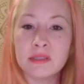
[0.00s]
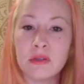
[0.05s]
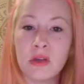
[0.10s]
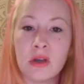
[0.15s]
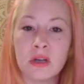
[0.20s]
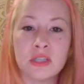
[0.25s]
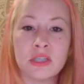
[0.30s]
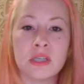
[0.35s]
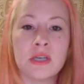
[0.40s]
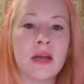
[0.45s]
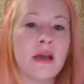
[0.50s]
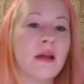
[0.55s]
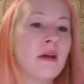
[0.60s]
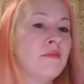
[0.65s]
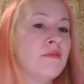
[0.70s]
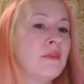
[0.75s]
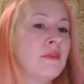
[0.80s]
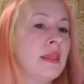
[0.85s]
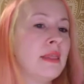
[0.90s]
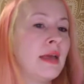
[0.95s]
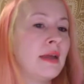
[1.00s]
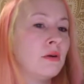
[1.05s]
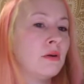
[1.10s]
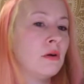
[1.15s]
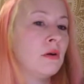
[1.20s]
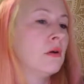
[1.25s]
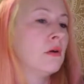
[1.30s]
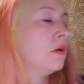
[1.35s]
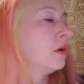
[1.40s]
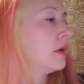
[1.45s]
enough, and that'll
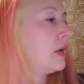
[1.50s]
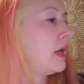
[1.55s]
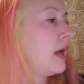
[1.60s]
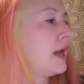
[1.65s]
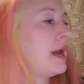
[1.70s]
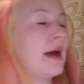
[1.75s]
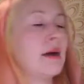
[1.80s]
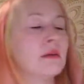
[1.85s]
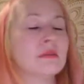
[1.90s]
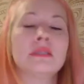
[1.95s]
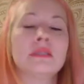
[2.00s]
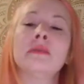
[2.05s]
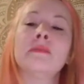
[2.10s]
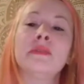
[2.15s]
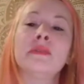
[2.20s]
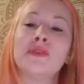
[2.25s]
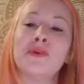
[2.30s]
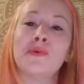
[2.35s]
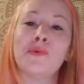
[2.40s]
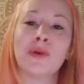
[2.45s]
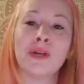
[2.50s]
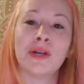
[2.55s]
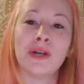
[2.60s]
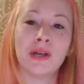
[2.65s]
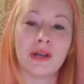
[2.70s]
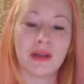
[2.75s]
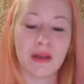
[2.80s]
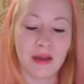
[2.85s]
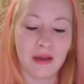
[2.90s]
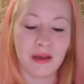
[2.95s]
cut out some of the work
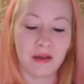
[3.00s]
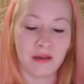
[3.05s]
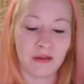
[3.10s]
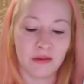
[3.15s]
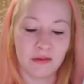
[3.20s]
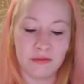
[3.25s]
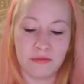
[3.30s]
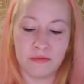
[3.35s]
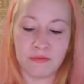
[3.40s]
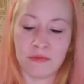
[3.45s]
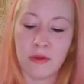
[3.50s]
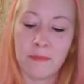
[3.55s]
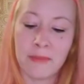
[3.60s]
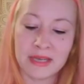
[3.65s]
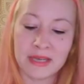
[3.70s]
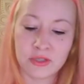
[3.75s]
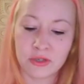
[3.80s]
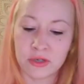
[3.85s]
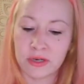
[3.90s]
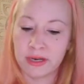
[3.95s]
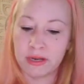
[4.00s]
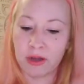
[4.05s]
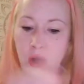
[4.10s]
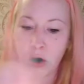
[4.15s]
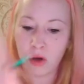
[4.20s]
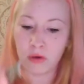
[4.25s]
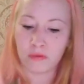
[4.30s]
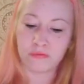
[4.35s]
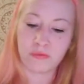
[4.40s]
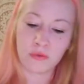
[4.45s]
of measuring all
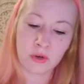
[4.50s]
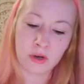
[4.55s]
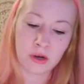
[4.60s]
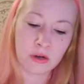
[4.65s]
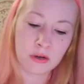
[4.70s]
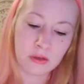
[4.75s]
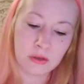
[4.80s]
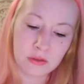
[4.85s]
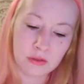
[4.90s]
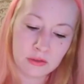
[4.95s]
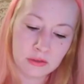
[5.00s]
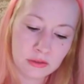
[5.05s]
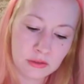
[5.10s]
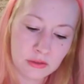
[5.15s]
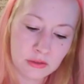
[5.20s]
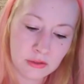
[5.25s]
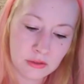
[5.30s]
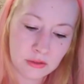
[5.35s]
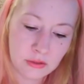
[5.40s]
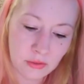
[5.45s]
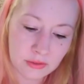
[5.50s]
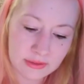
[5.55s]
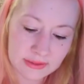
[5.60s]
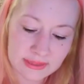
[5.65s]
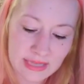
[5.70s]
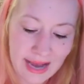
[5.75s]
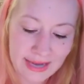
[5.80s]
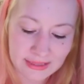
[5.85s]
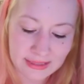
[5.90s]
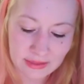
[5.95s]
4
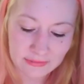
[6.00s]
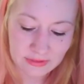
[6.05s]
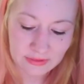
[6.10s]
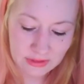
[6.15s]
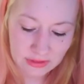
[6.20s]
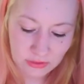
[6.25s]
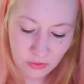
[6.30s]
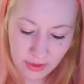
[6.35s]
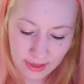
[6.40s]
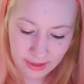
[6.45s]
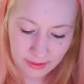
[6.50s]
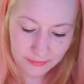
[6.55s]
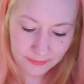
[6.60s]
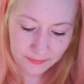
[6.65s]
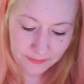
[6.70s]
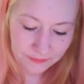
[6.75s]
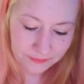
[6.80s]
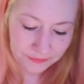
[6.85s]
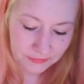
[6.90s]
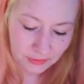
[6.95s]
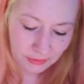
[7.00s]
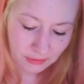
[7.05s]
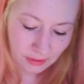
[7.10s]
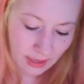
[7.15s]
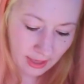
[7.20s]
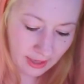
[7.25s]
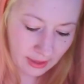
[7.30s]
sides of the square. Okay,